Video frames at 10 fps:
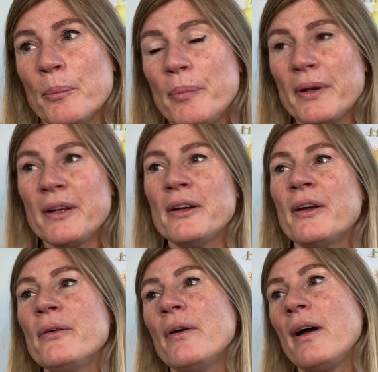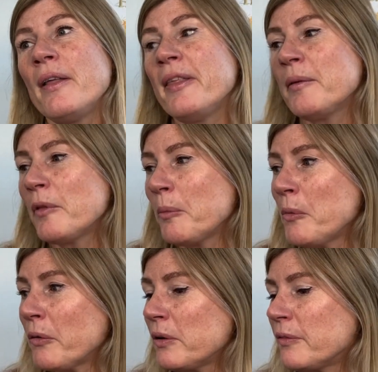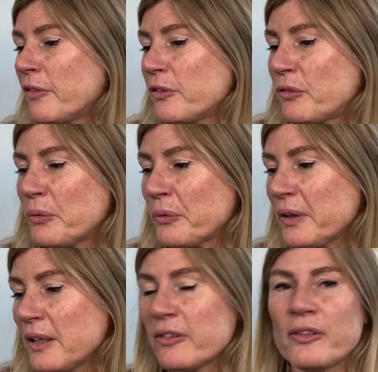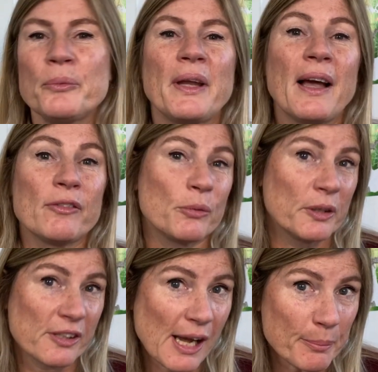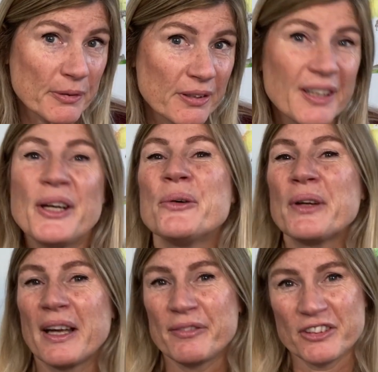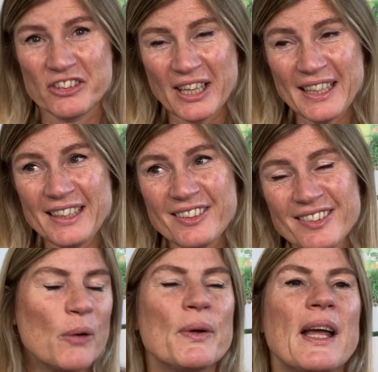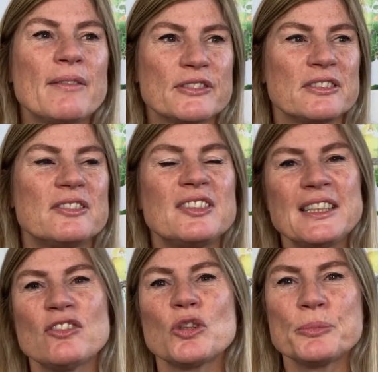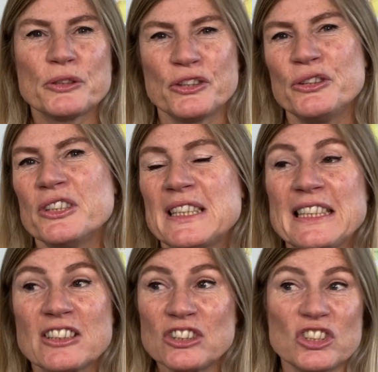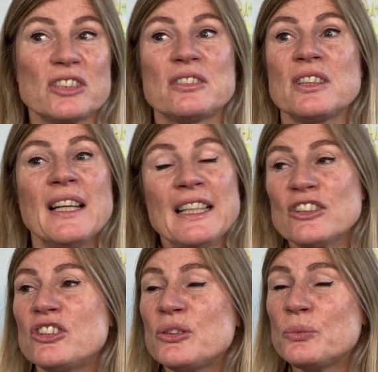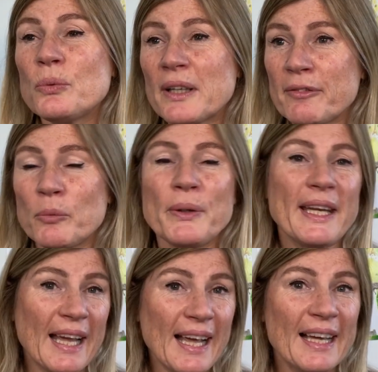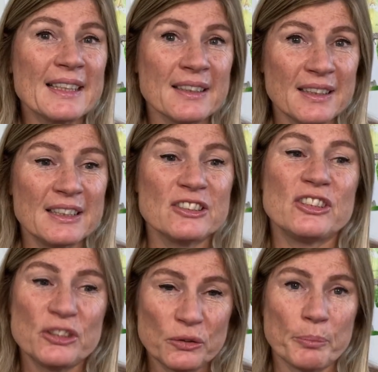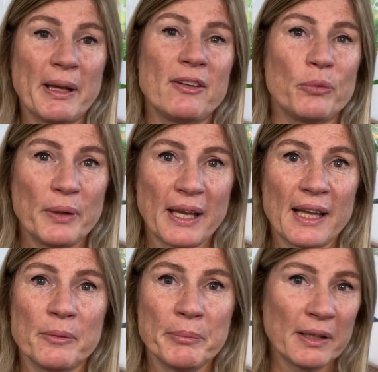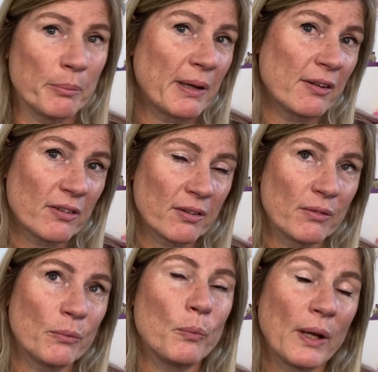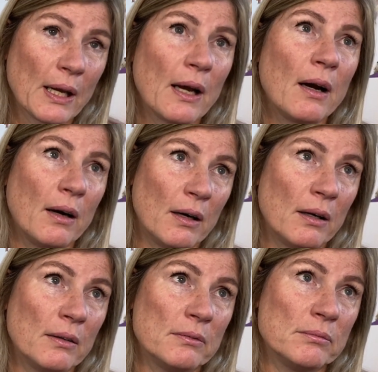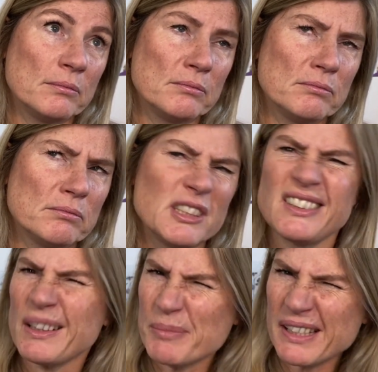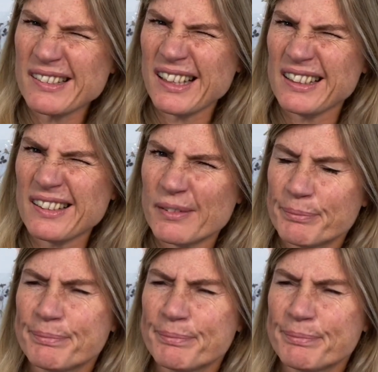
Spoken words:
But I think the moral of the story is that we have to adapt, we have to change, we have to seize opportunities and just do whatever we can to do the best we can and be the best we are. Does that make sense?